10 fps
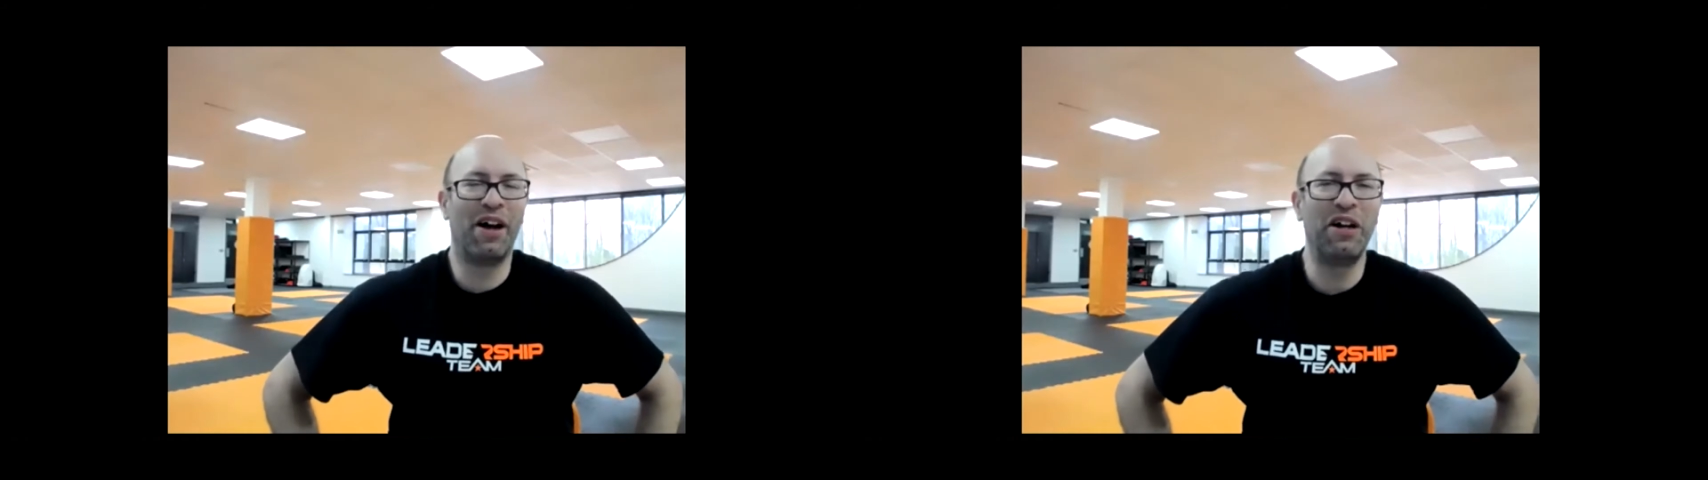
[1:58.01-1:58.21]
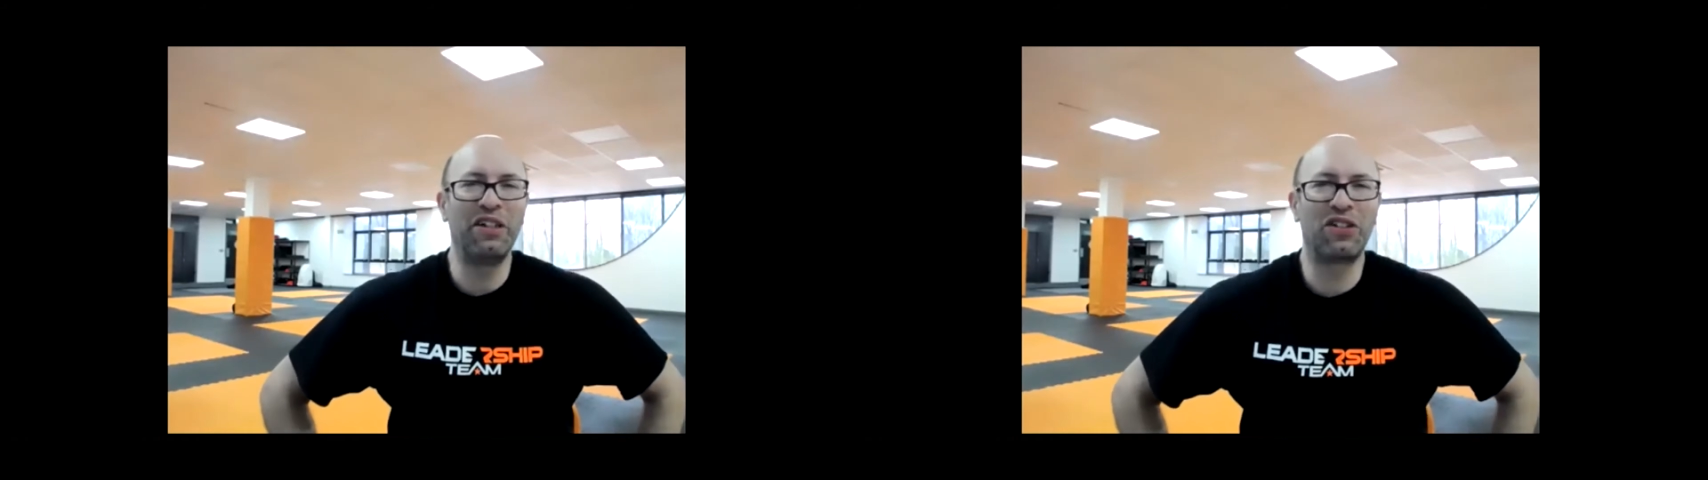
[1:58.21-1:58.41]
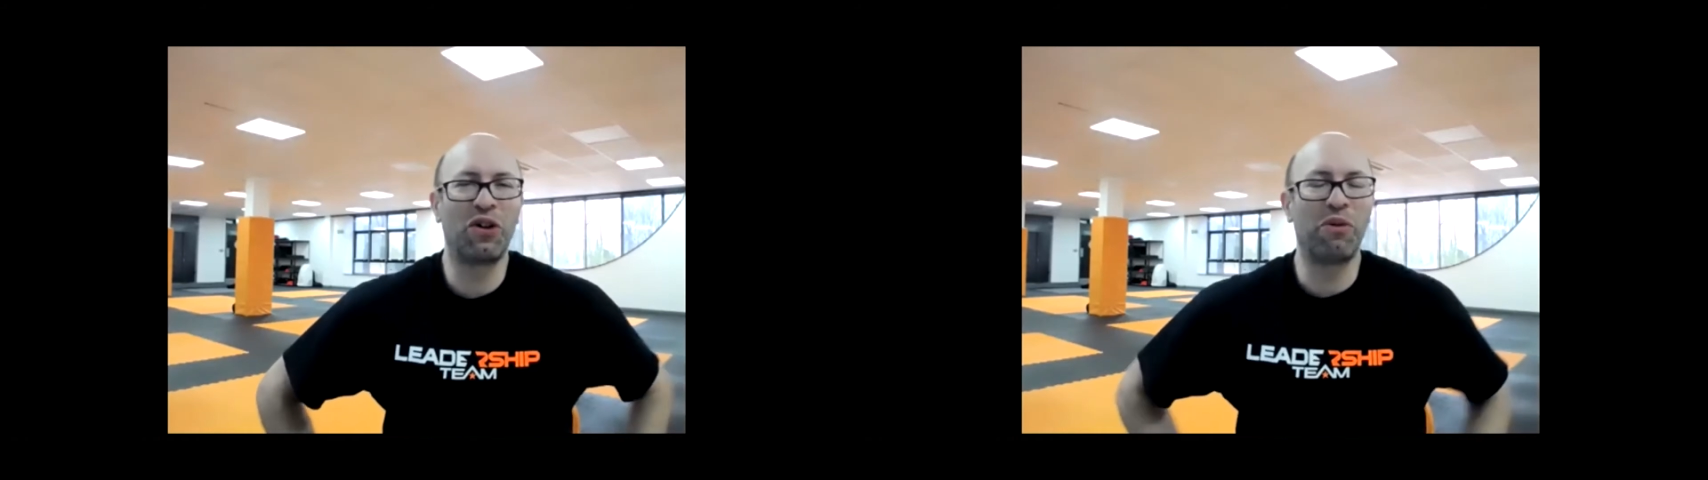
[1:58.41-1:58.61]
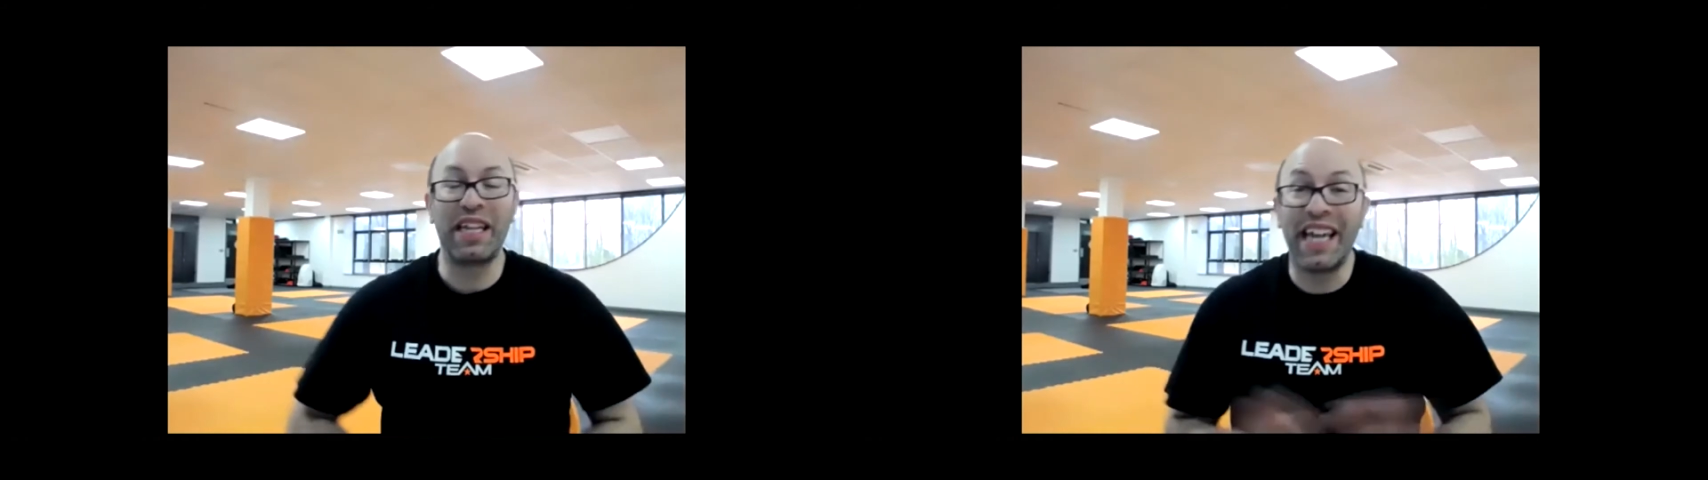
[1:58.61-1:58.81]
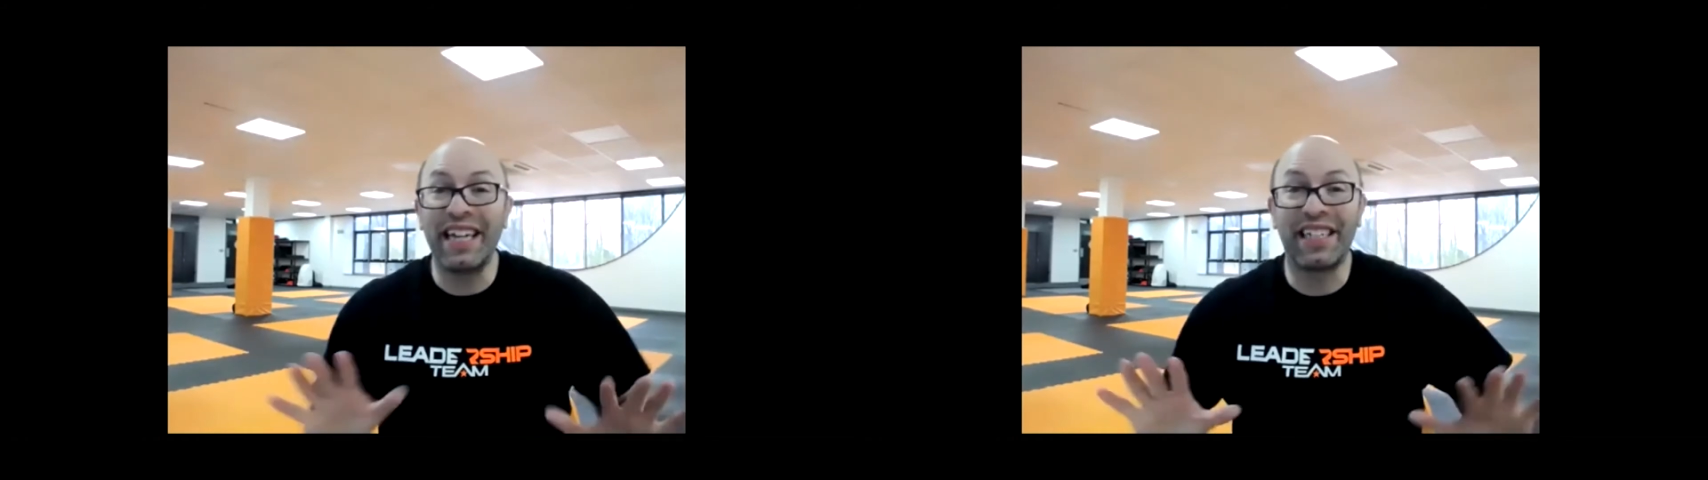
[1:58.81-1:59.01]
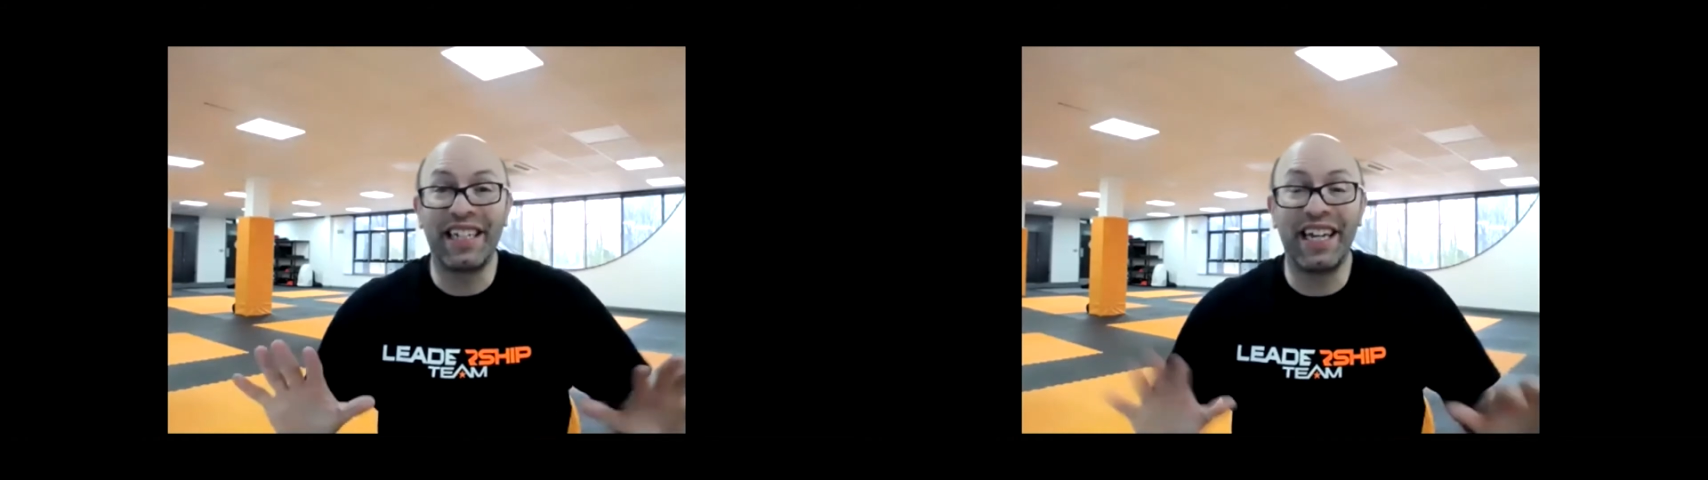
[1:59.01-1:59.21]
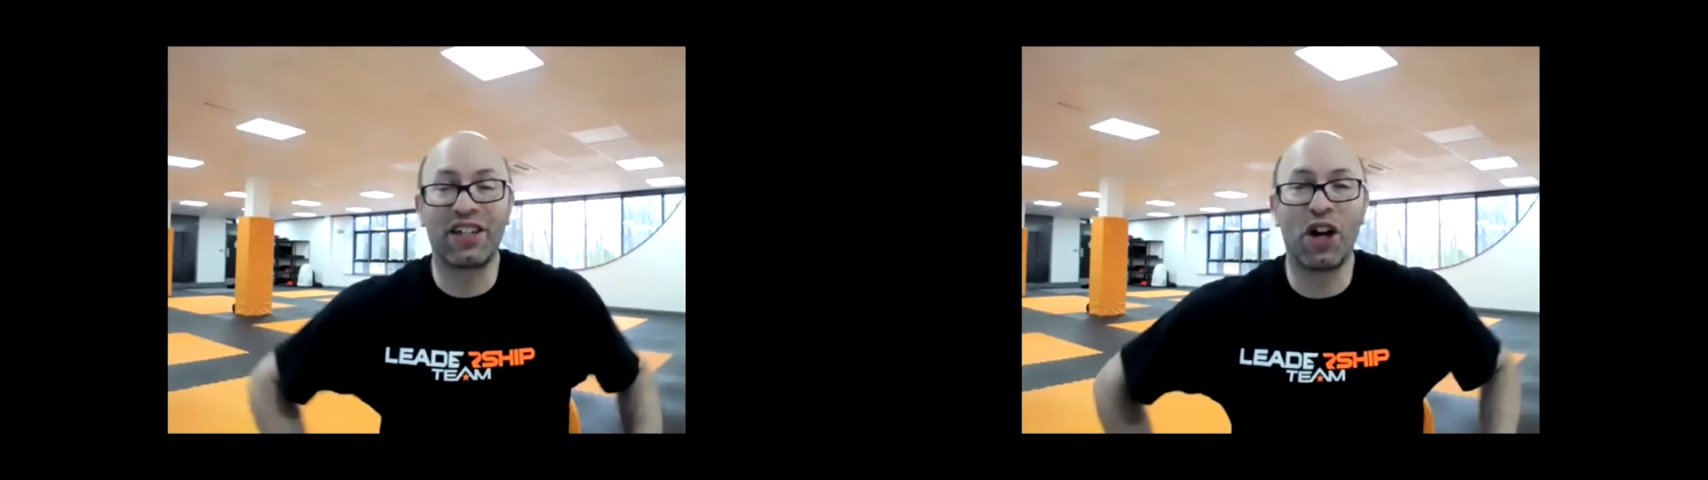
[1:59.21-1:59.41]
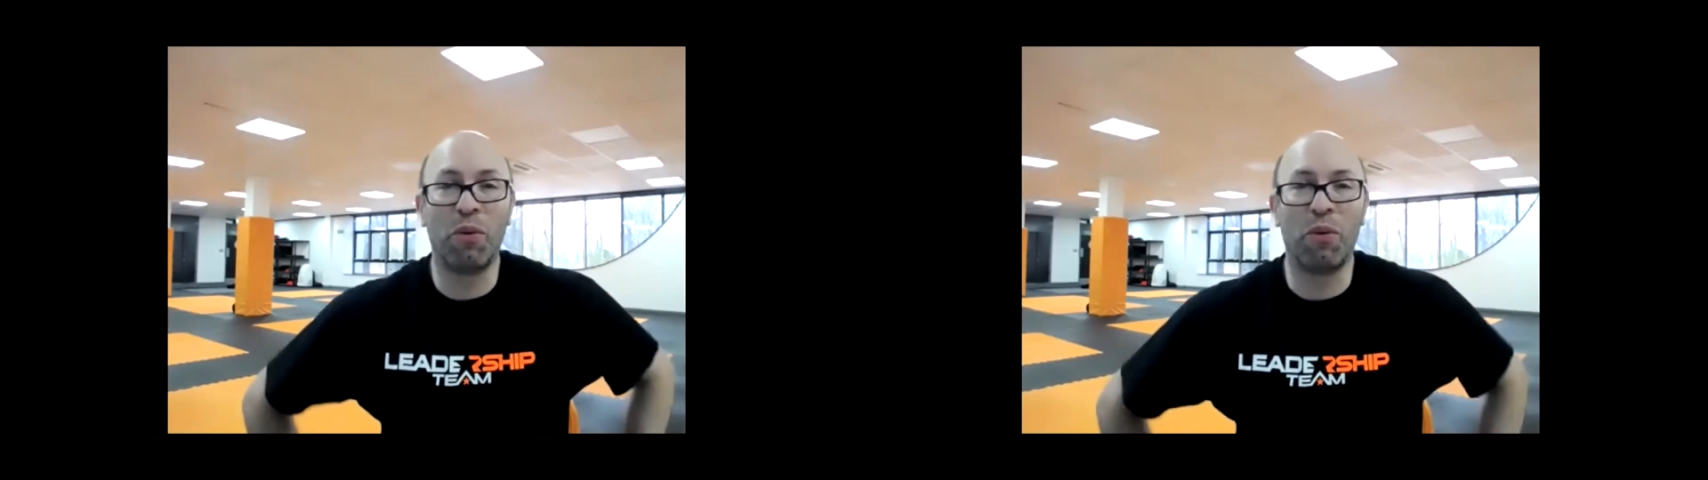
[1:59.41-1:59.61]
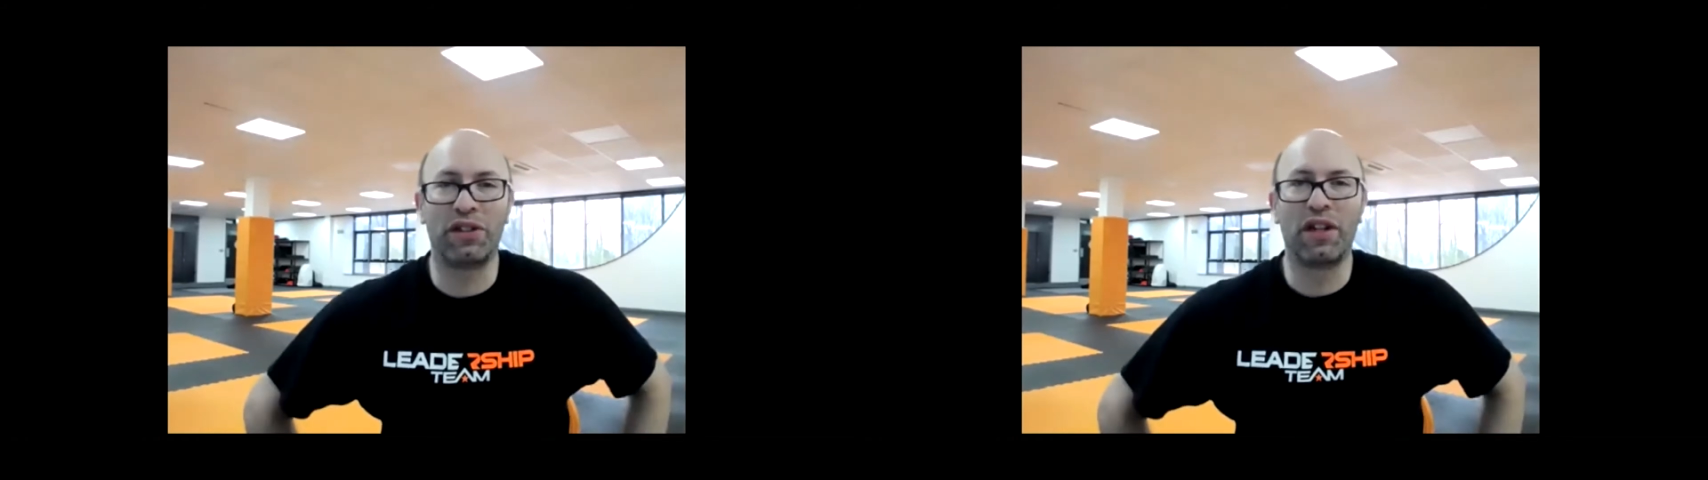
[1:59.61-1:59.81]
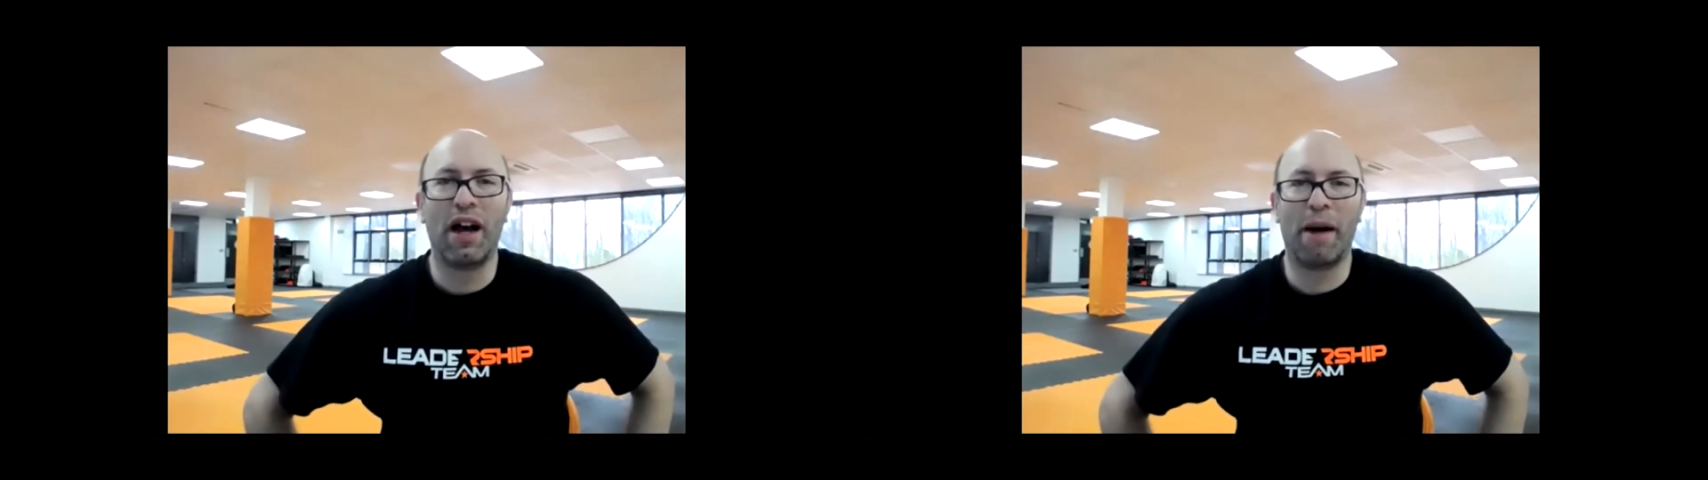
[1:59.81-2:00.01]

heard a story years and years ago once